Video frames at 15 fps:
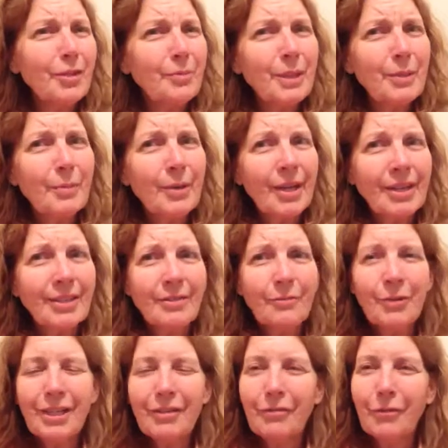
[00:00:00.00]
it'll be a productive
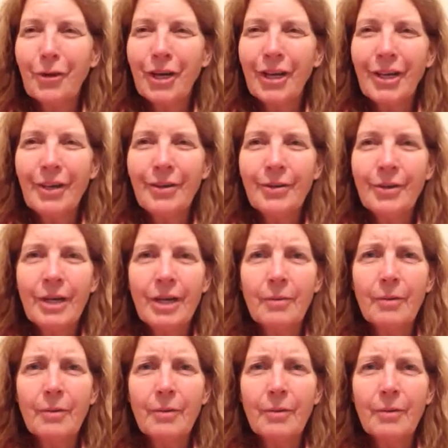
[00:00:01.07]
week for you.